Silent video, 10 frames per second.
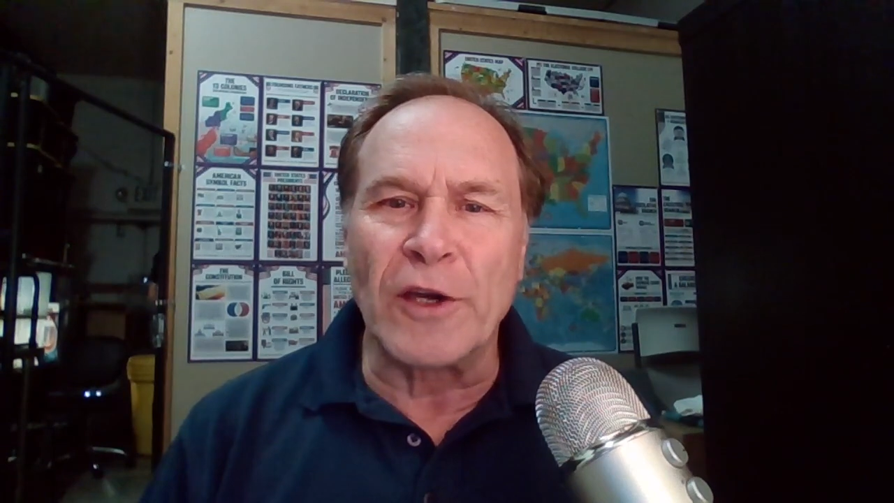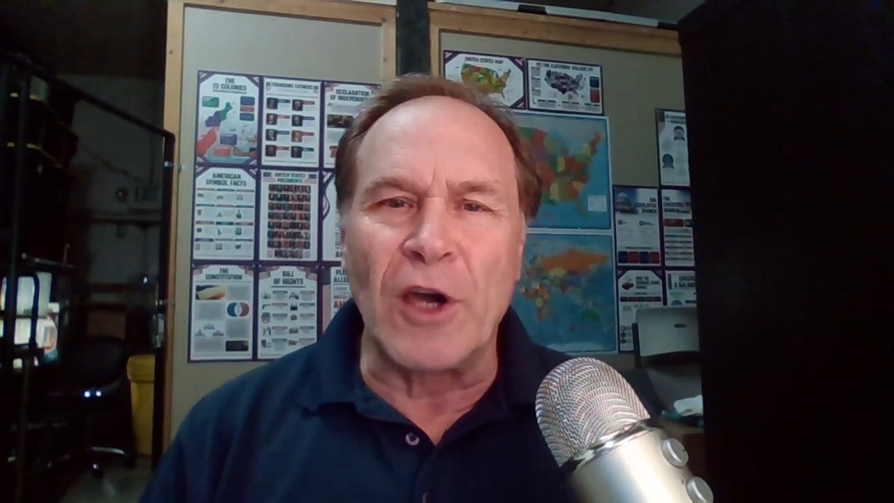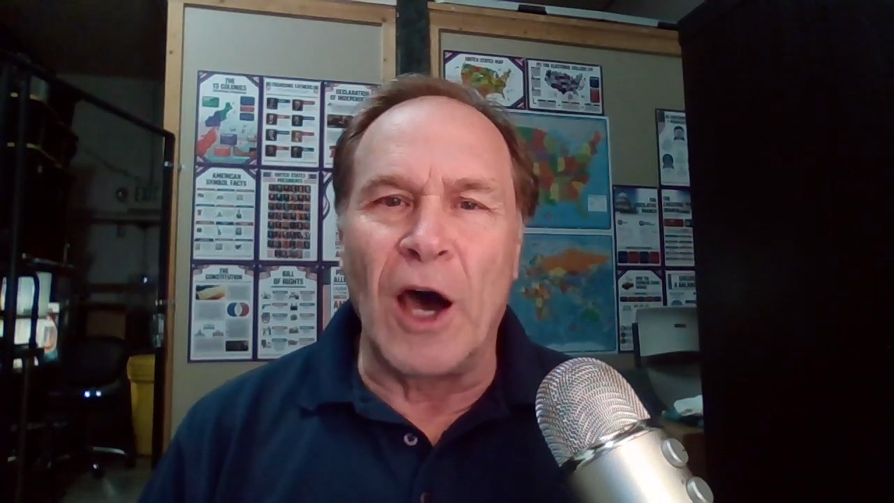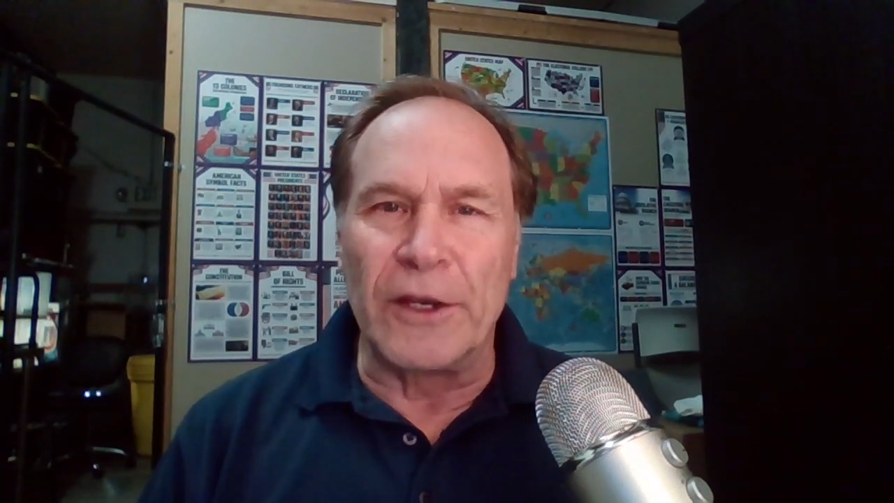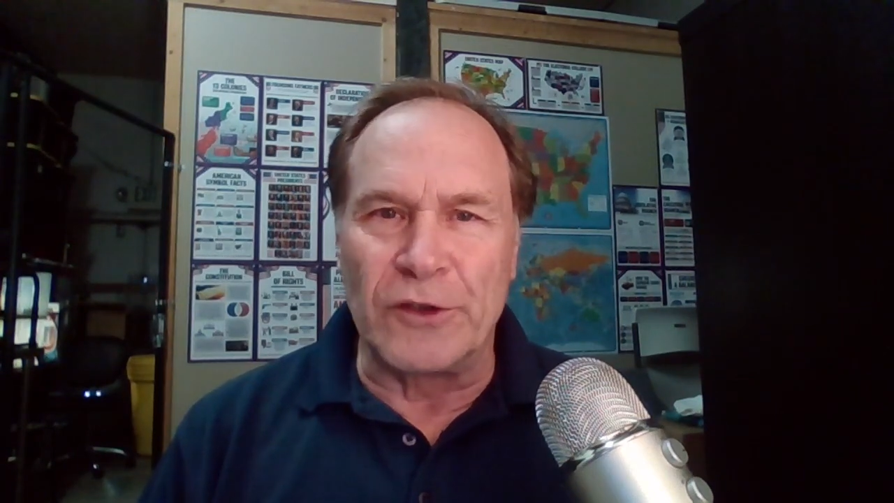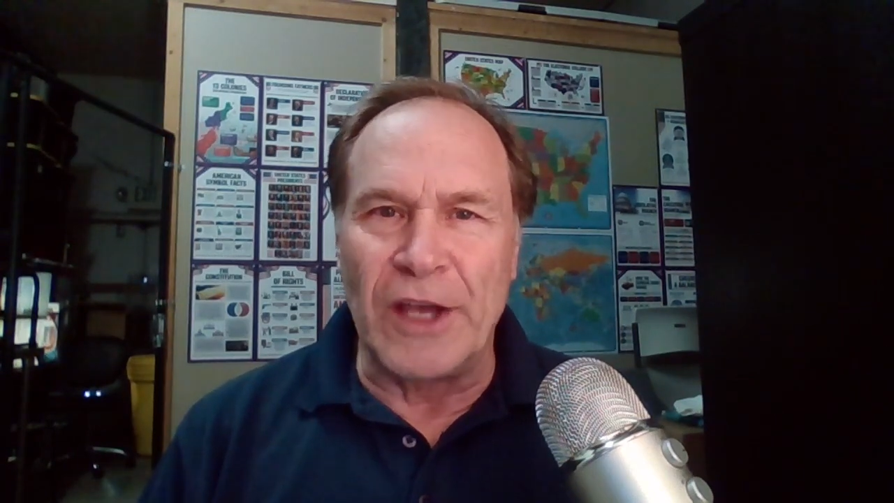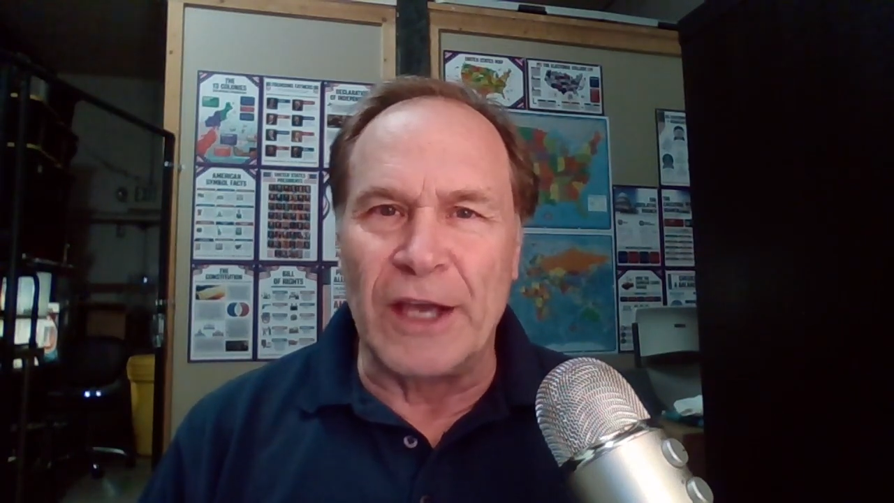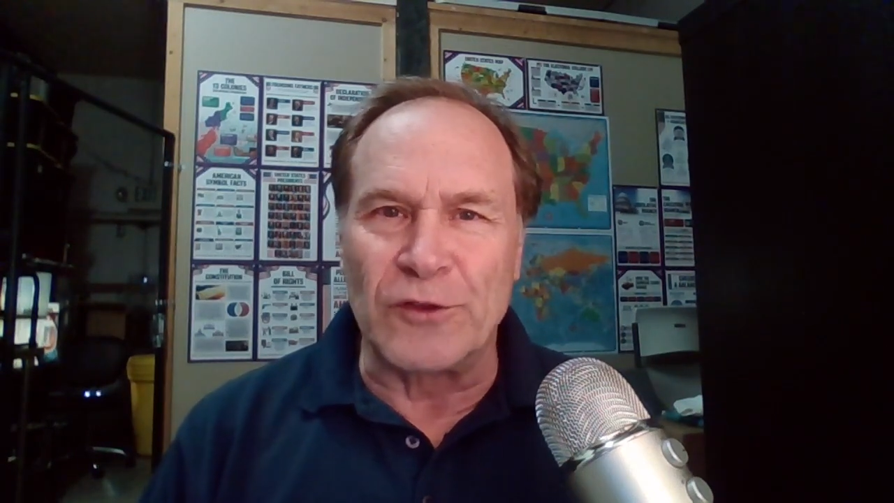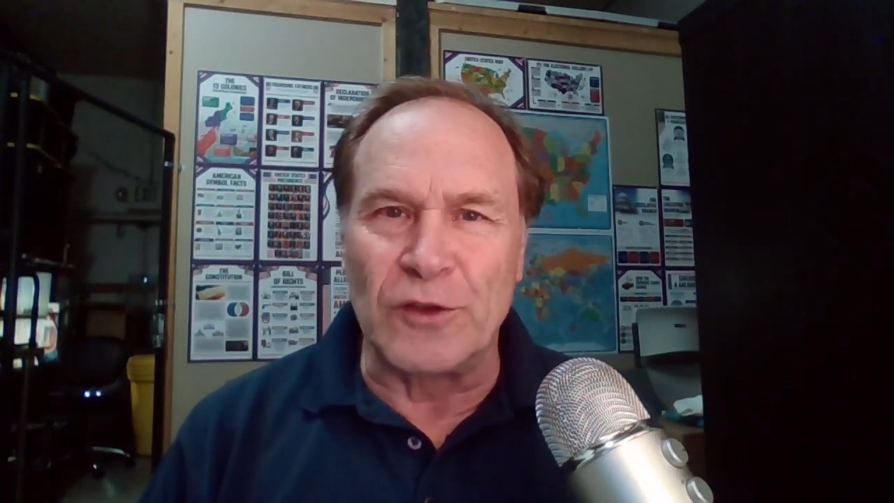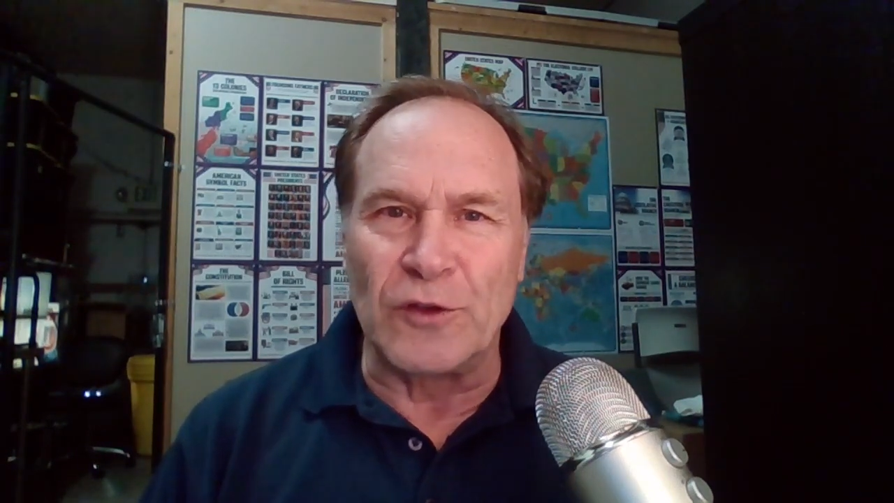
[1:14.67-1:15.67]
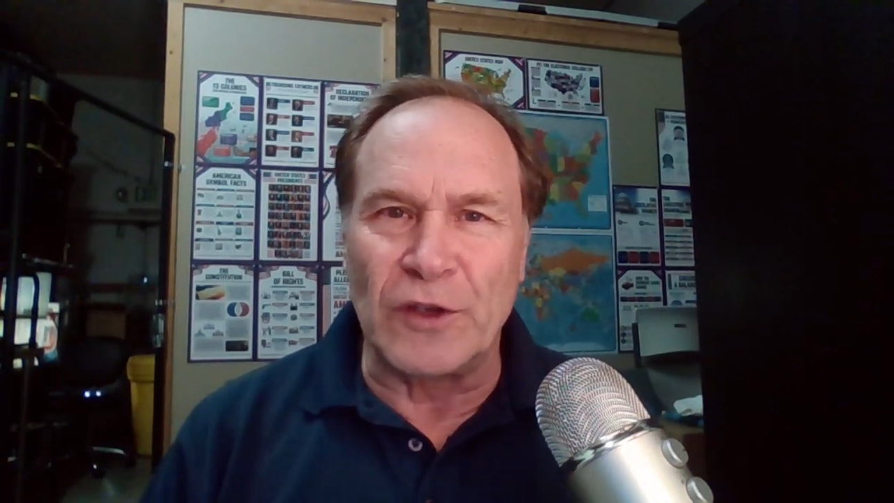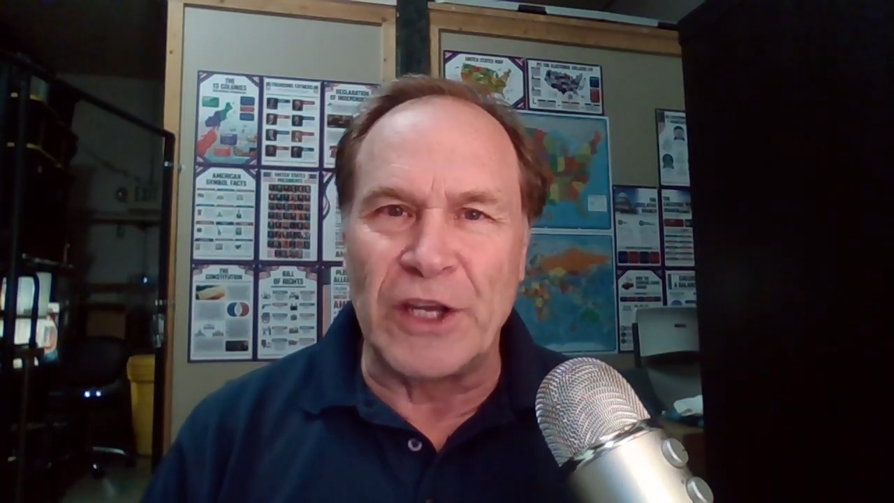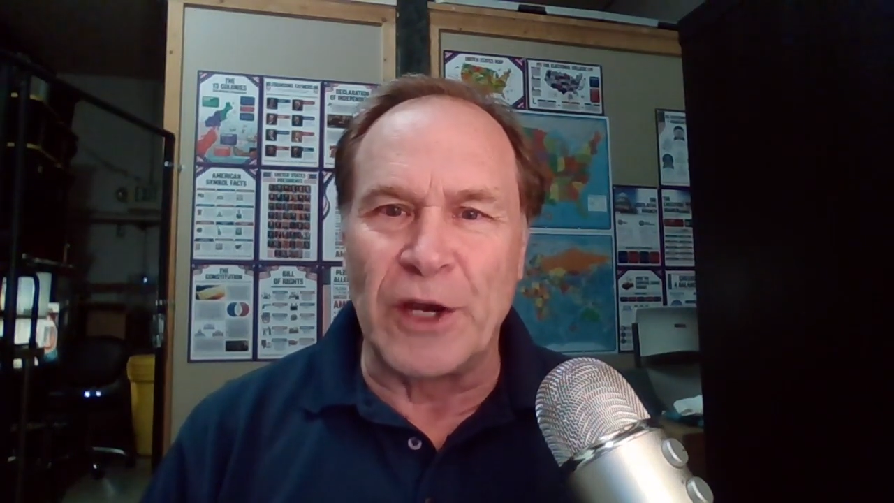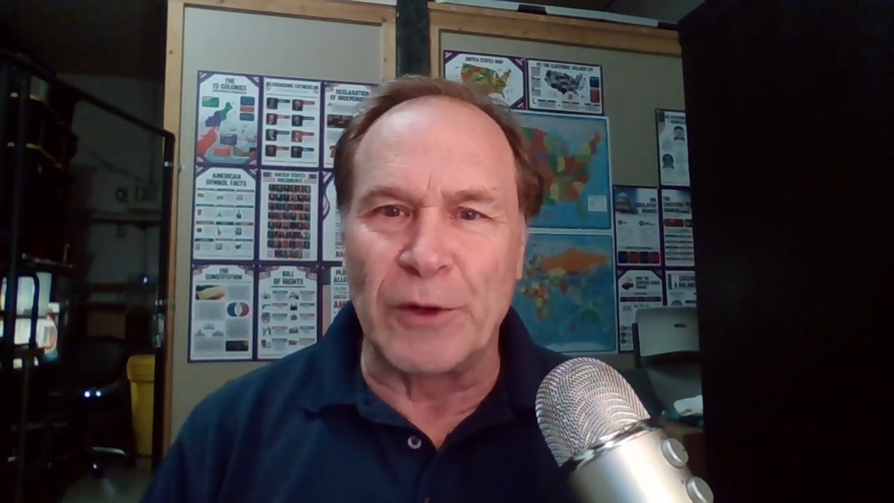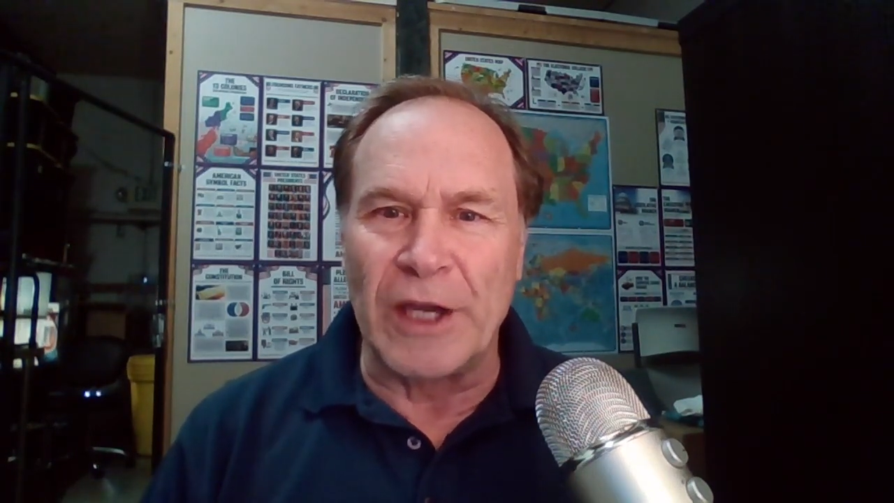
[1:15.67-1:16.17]
Contest is
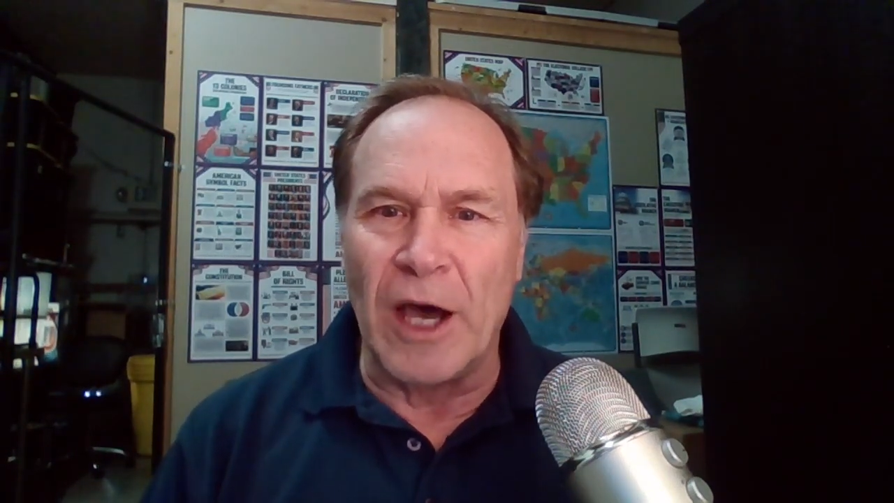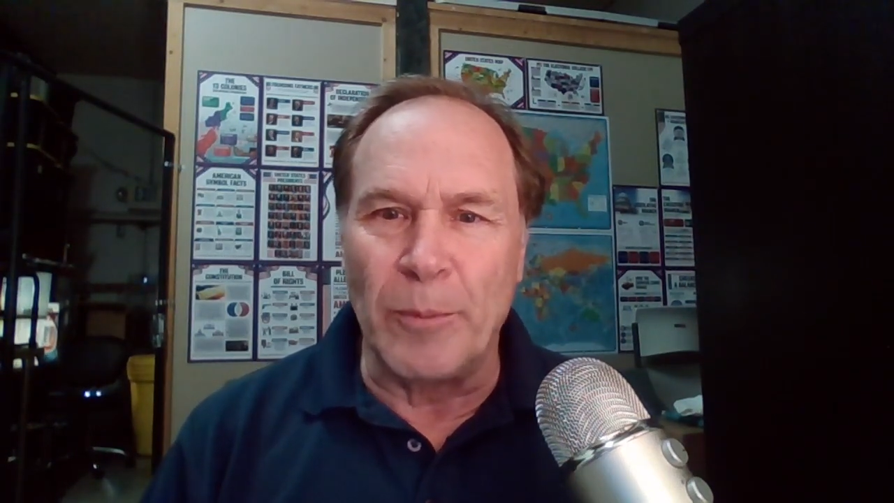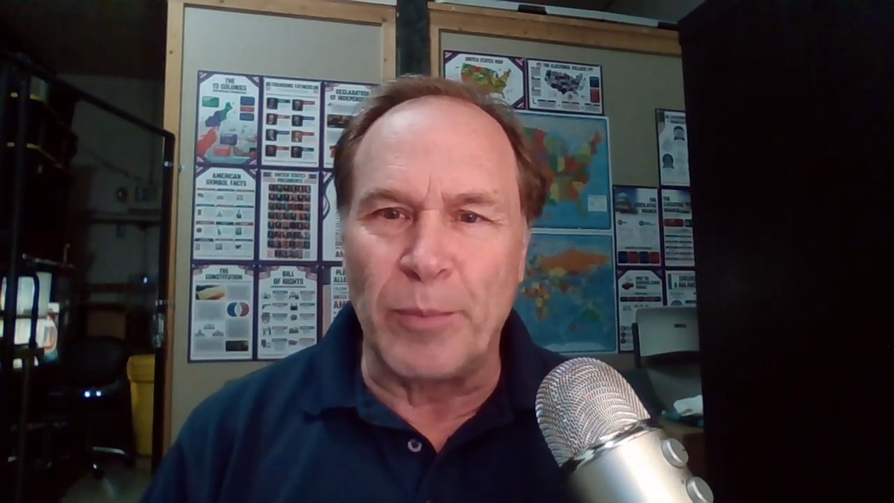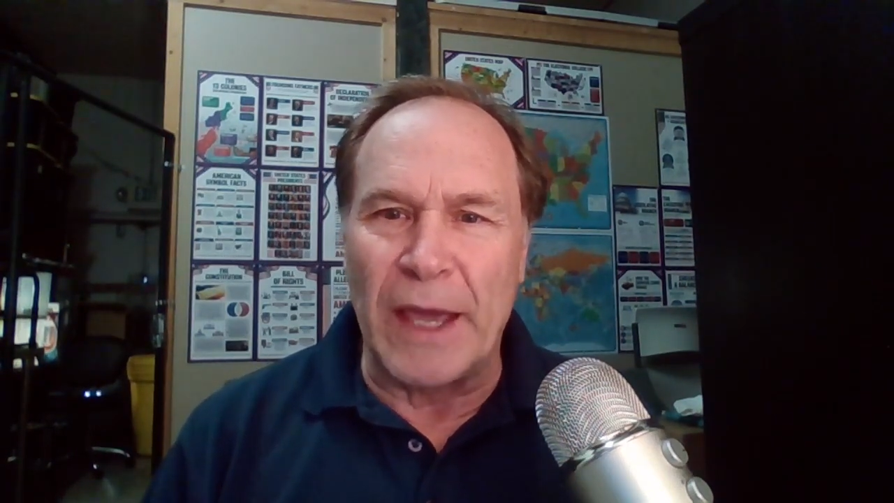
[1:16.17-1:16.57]
gearing up